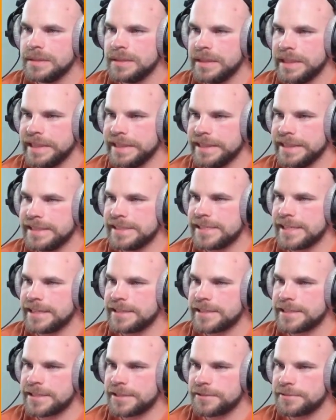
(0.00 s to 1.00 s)
He did send
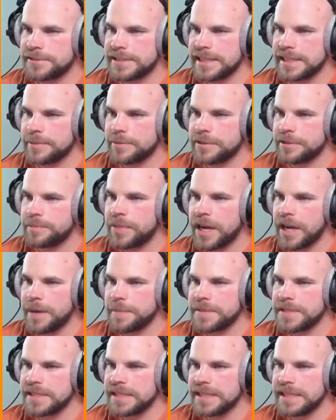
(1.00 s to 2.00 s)
the Stone Slammer.
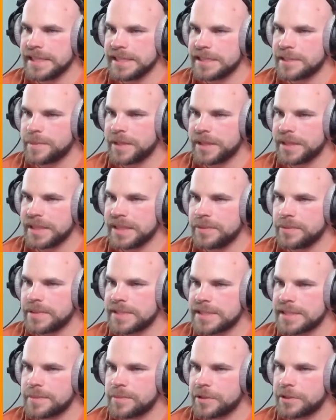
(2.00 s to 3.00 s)
Pops the King's ability with
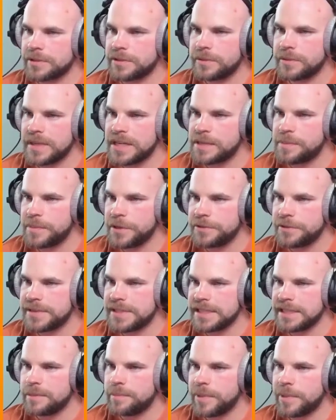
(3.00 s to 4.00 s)
some Earthquake Boots
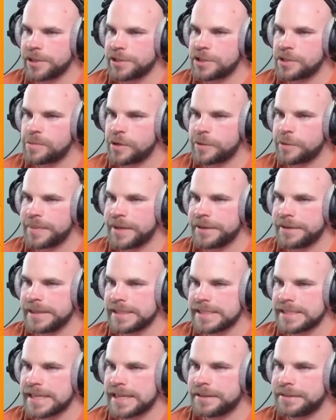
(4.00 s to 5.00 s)
and a bunch of
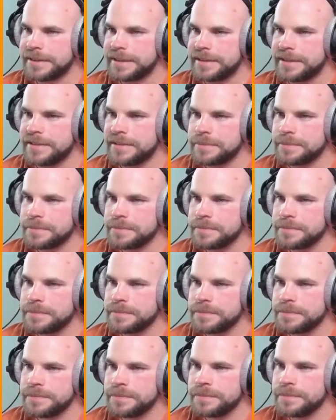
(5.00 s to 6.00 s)
Barbarians down there.
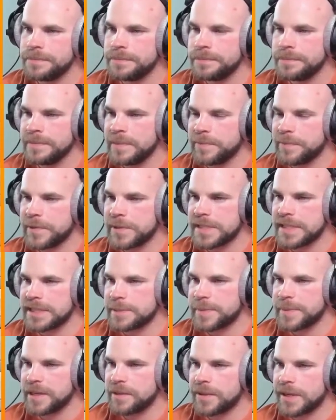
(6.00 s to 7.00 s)
Feels like it's
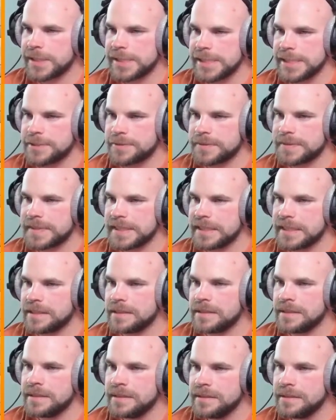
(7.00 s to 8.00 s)
been a while since we've
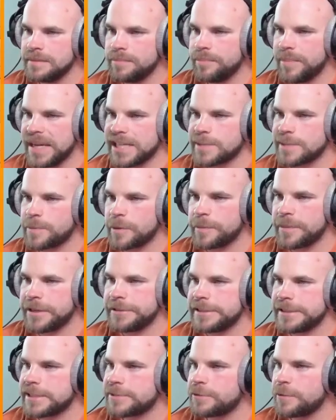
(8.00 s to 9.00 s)
seen mass
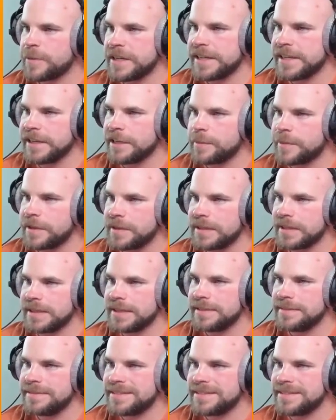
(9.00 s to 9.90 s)
Barbarians from a King ability.